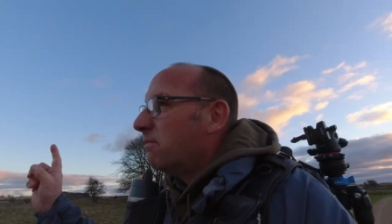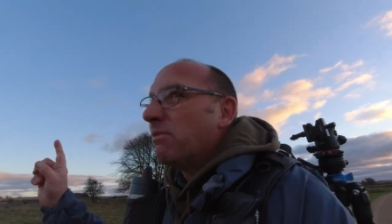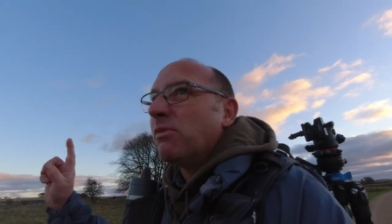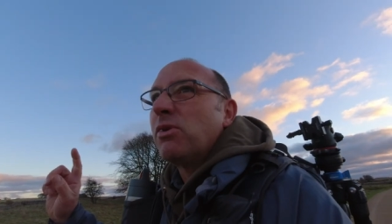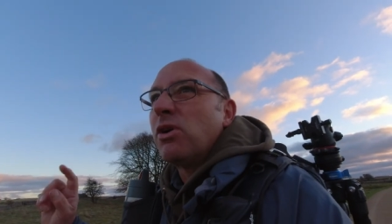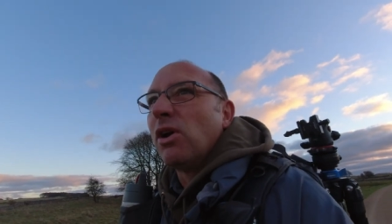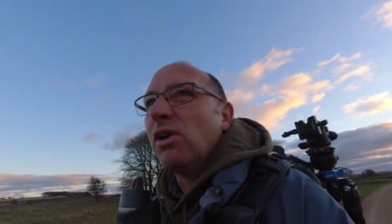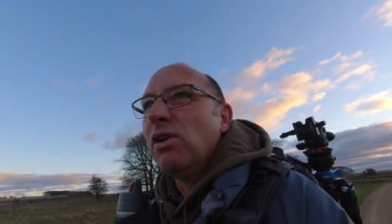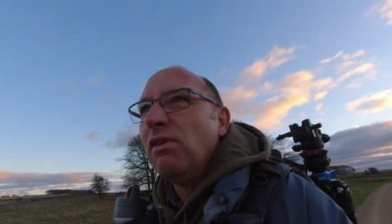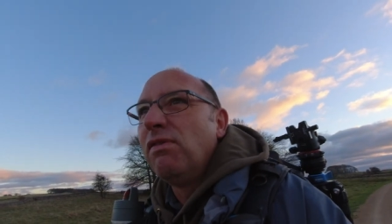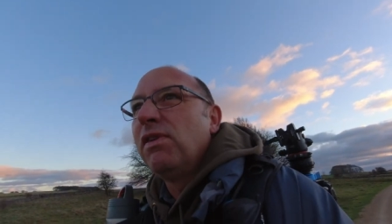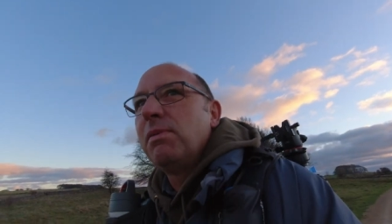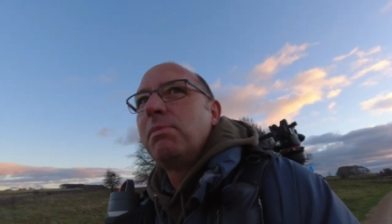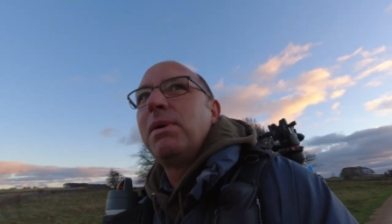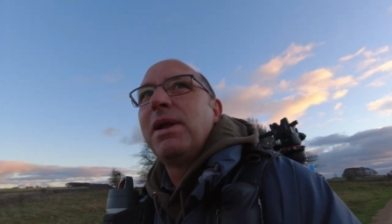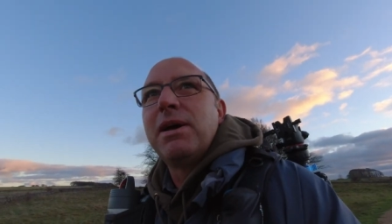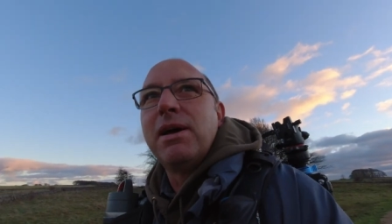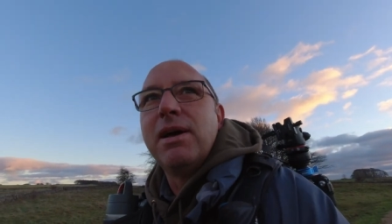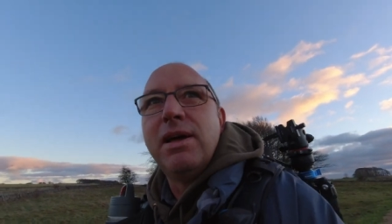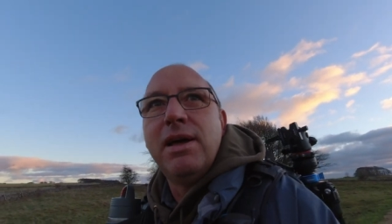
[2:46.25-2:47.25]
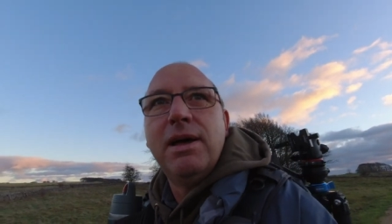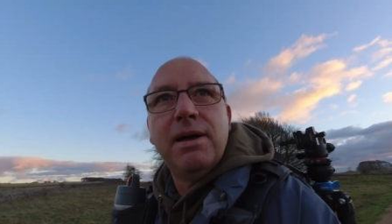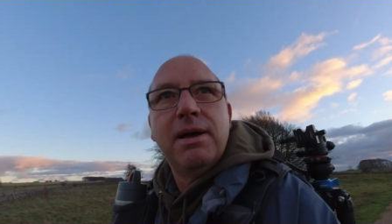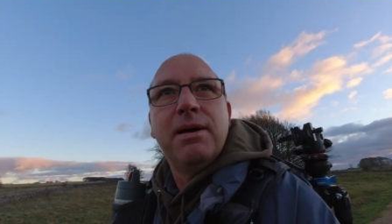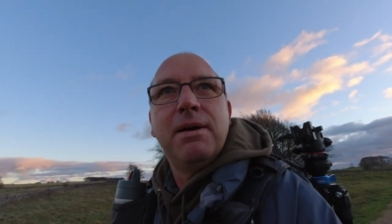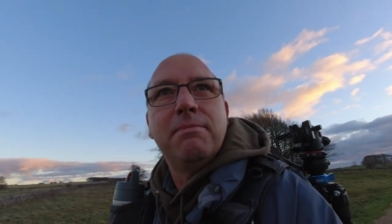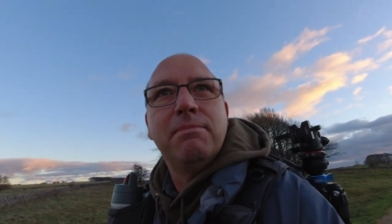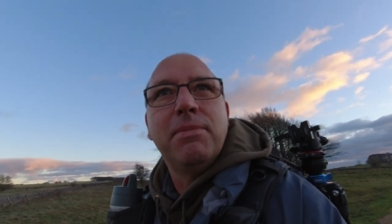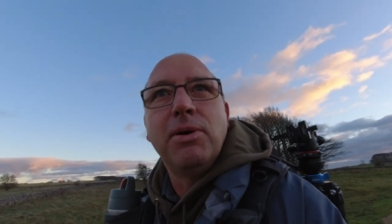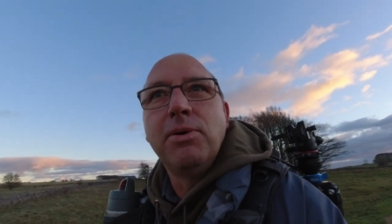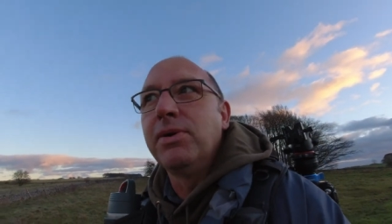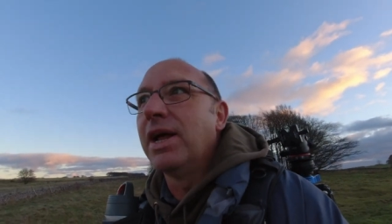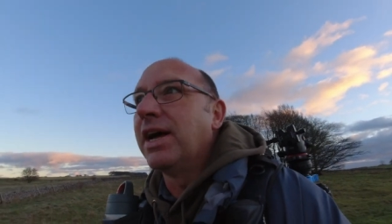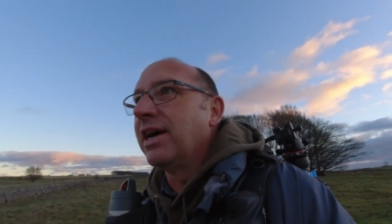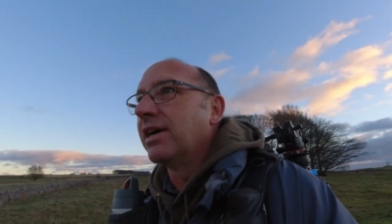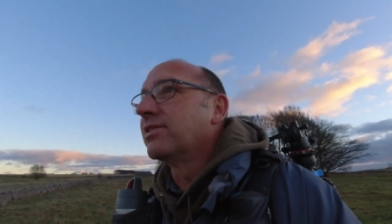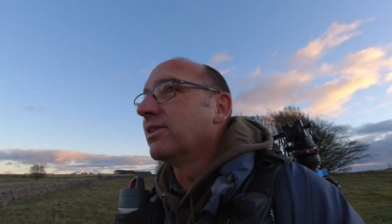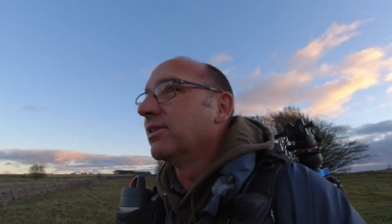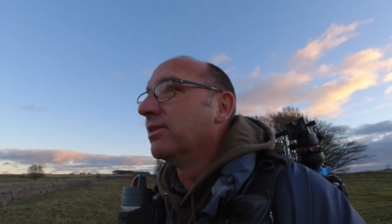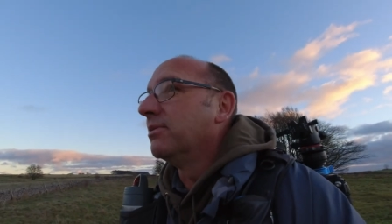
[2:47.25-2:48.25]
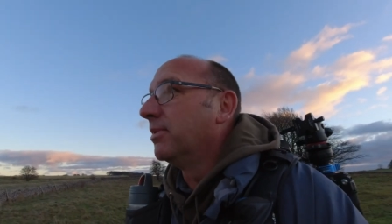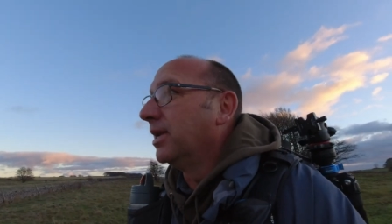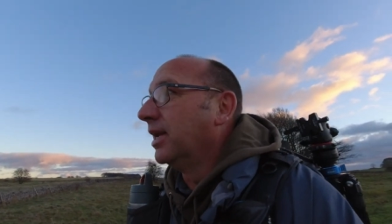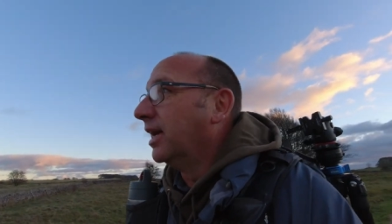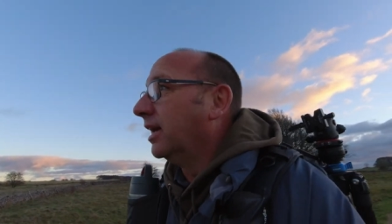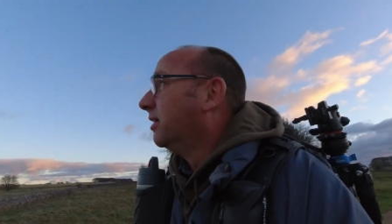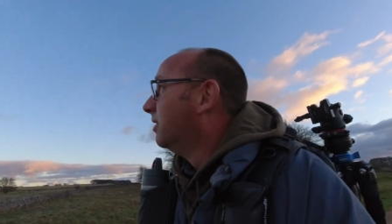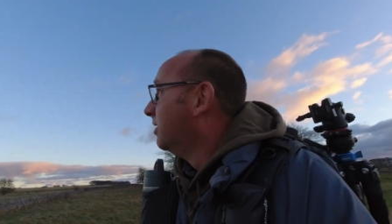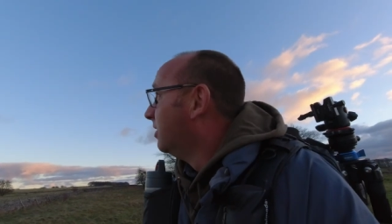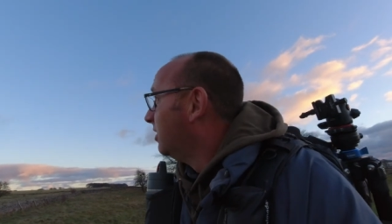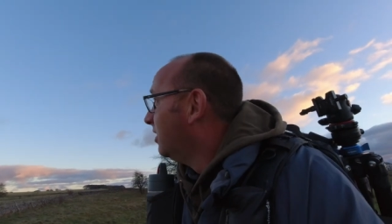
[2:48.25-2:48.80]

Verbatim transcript: I've got a lovely bit of moon out at the minute,